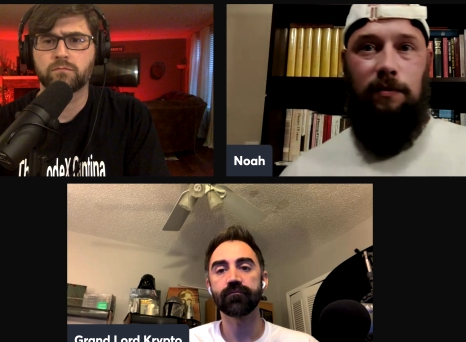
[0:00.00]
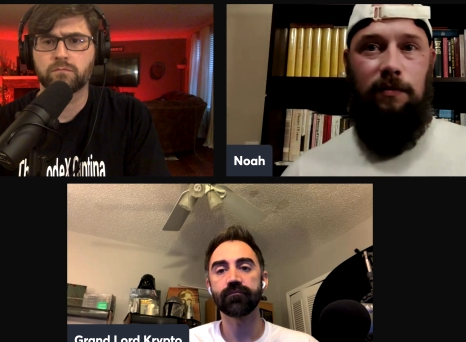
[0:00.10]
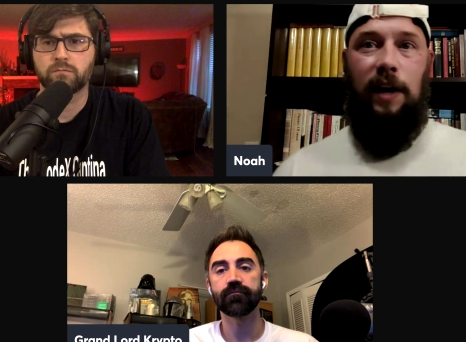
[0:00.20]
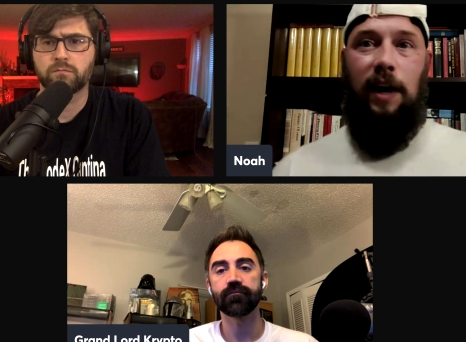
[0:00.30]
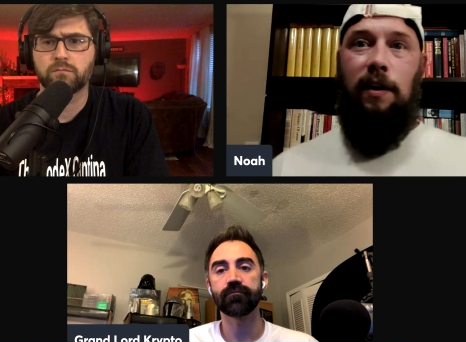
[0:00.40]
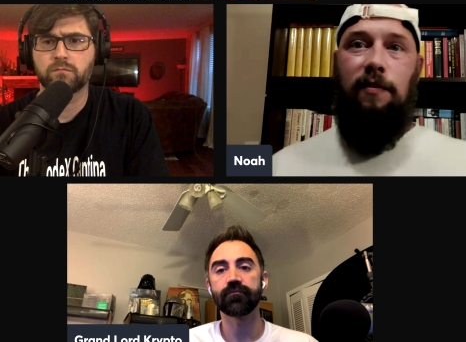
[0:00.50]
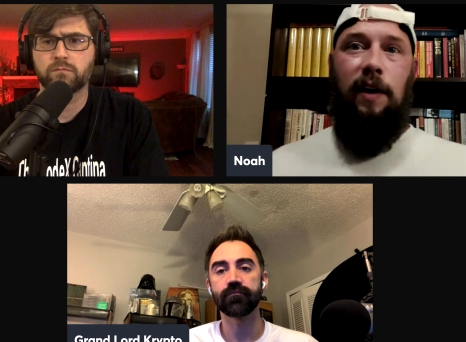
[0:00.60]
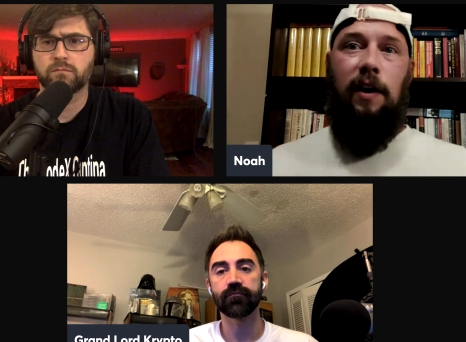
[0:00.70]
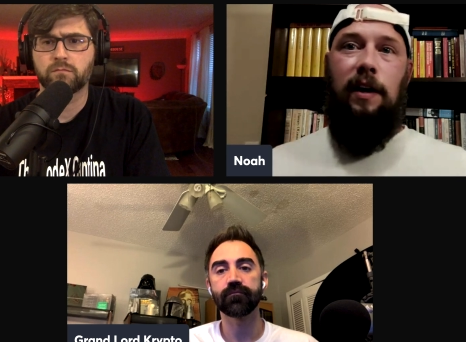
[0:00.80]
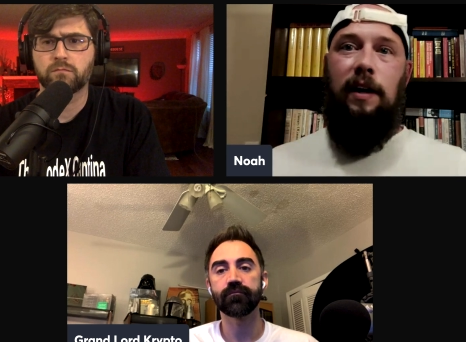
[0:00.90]
Speaker 1: very,
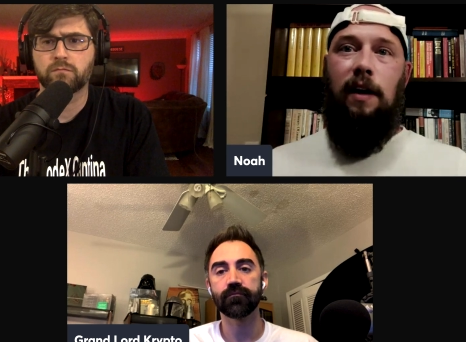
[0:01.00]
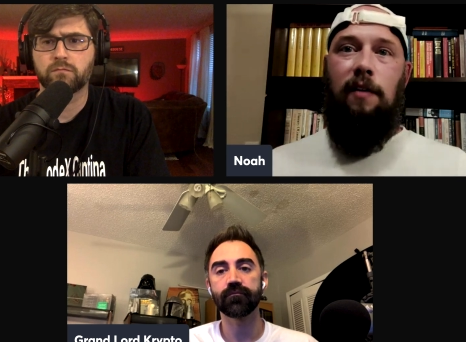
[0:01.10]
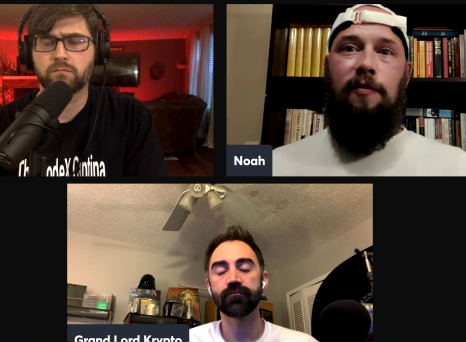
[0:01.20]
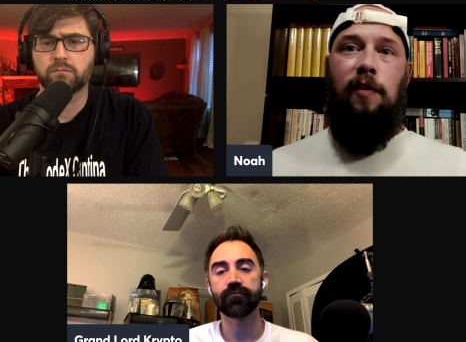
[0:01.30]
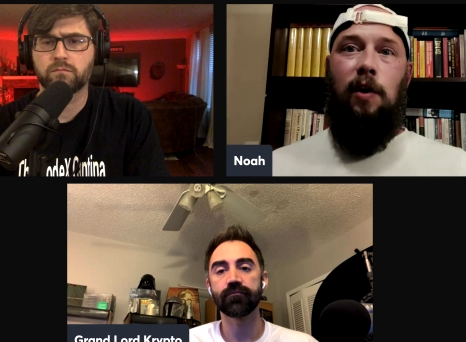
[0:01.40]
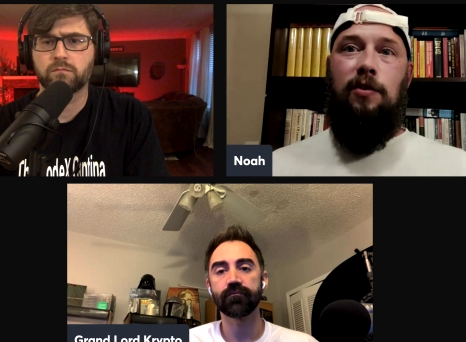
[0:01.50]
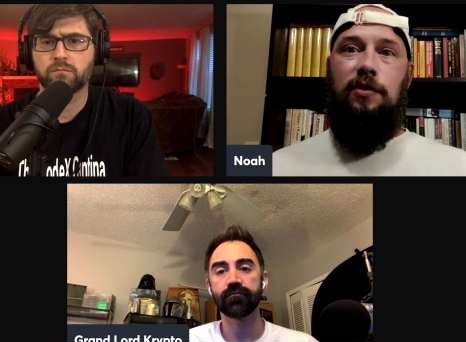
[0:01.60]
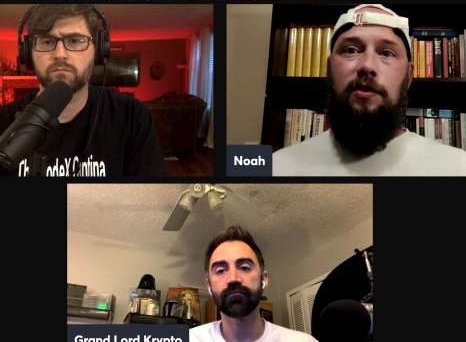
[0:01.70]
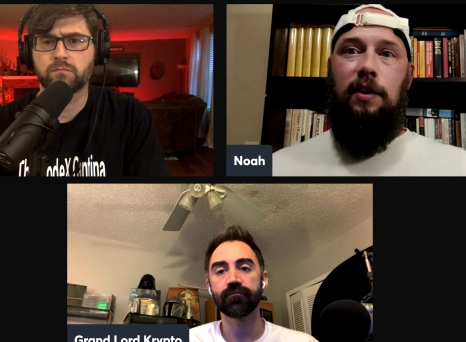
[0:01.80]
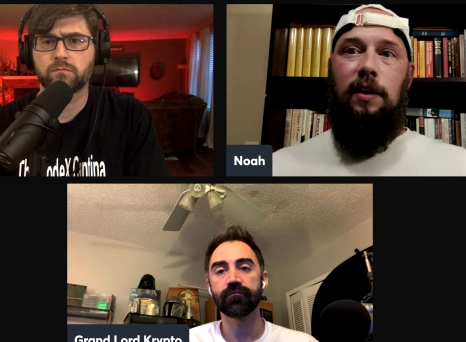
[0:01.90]
very
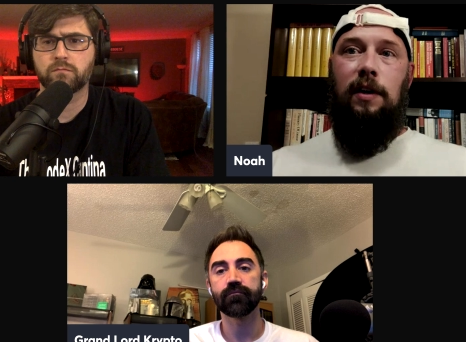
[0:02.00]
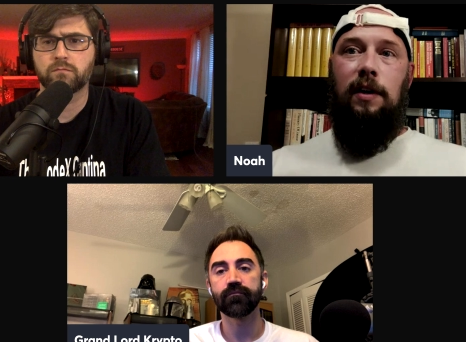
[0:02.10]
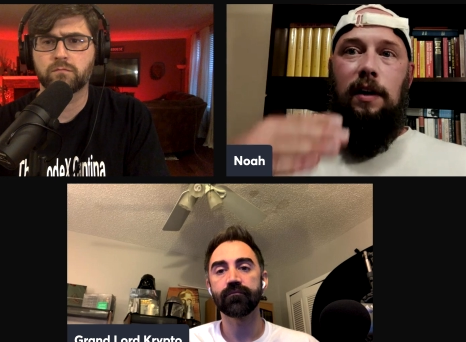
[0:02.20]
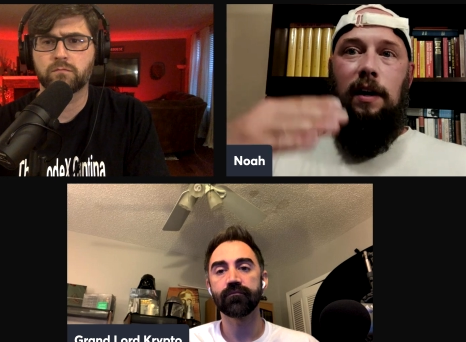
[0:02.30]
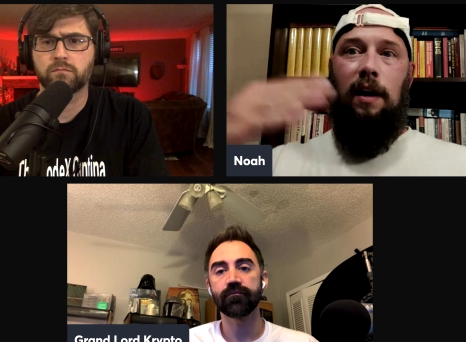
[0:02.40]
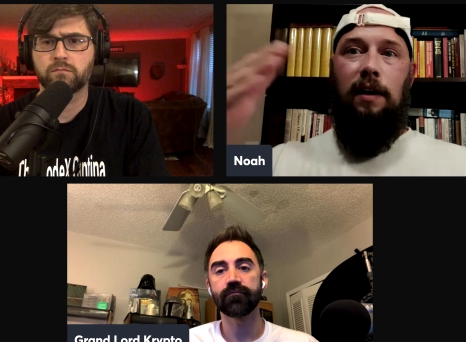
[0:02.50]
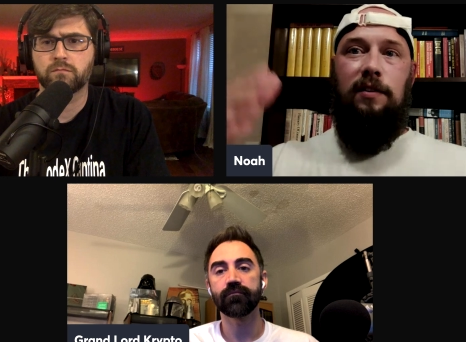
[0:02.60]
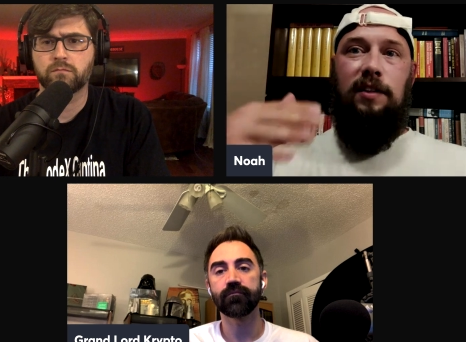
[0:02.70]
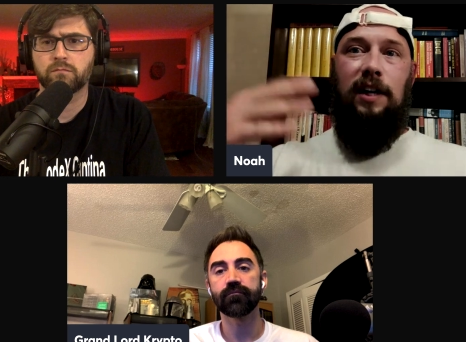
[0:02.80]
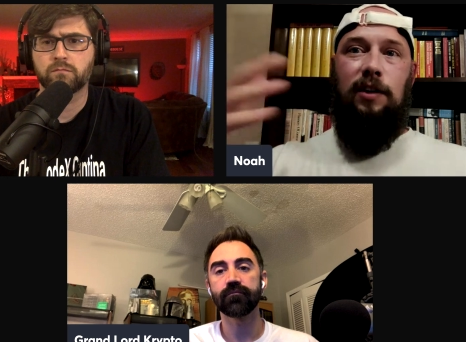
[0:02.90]
first uh,
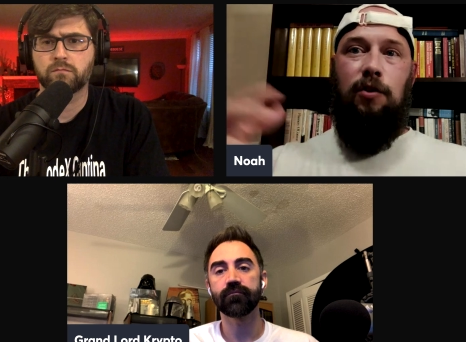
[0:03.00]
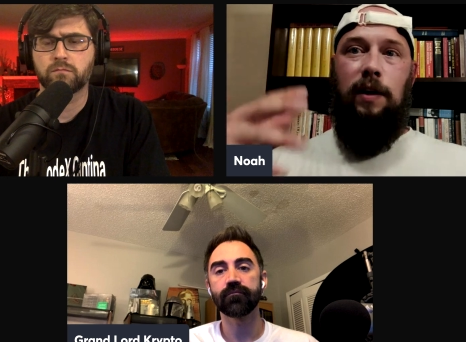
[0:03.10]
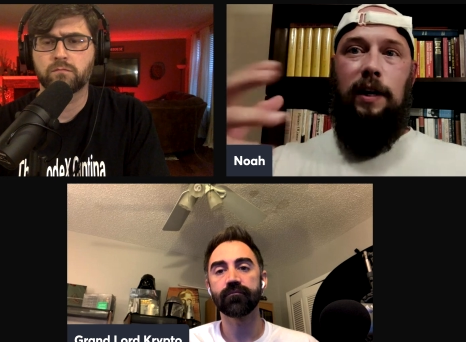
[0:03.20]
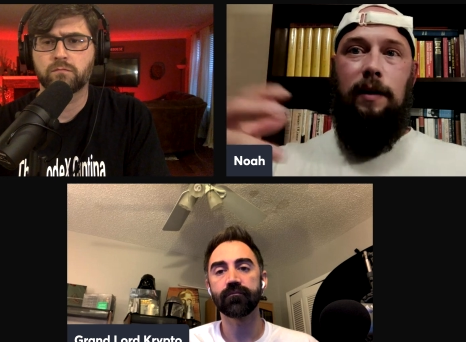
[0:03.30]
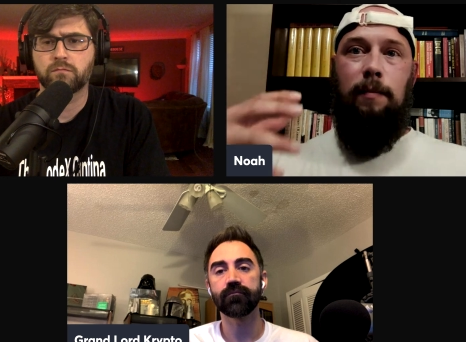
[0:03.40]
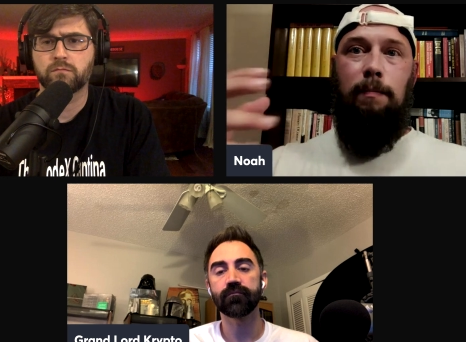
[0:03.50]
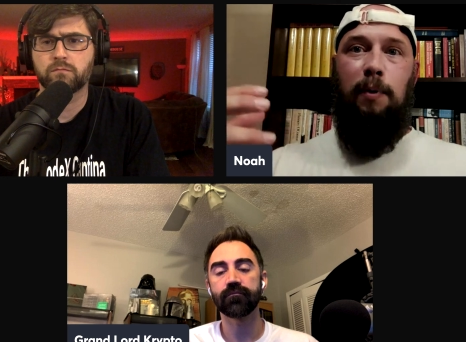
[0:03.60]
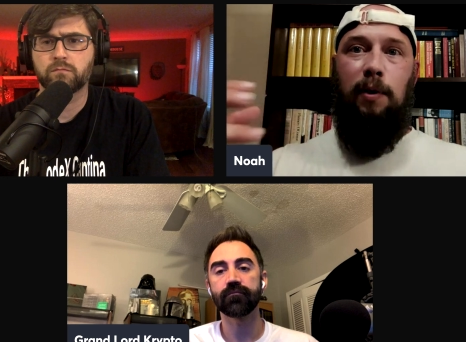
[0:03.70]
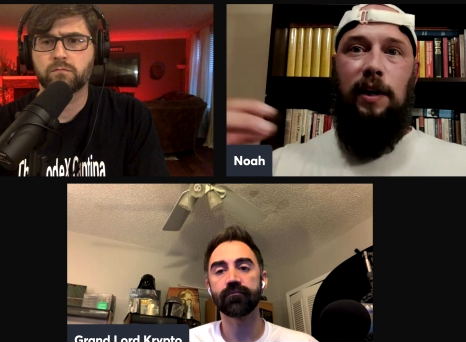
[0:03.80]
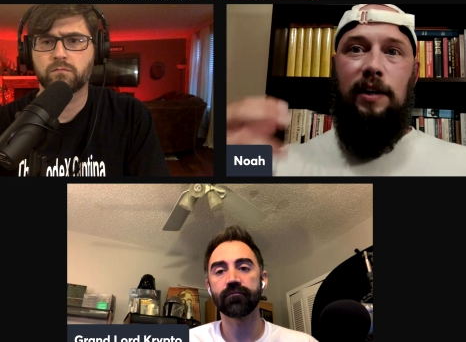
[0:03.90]
century
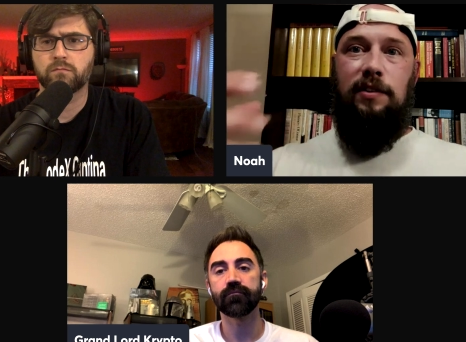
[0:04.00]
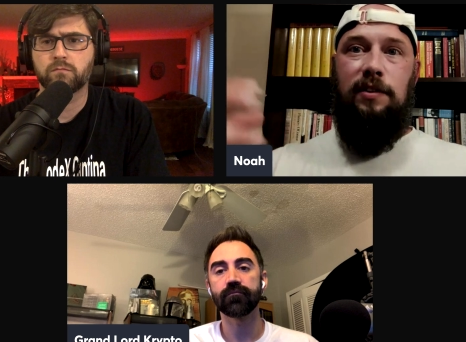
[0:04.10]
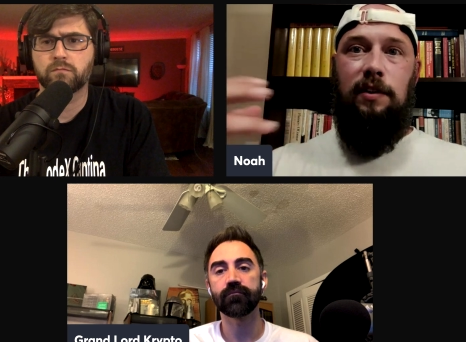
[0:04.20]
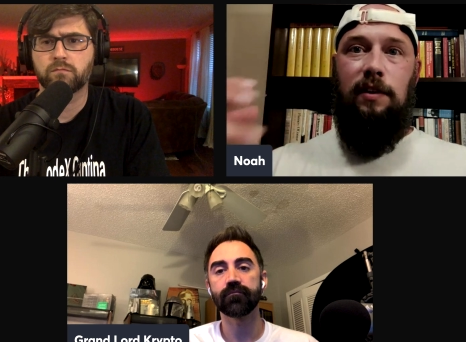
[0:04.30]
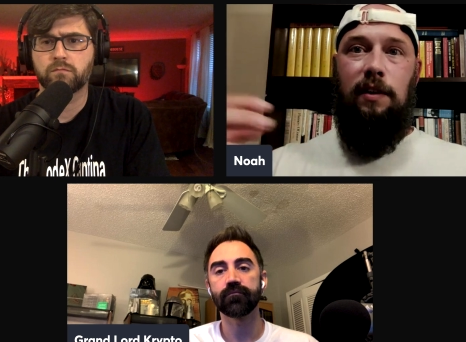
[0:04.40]
Buddhist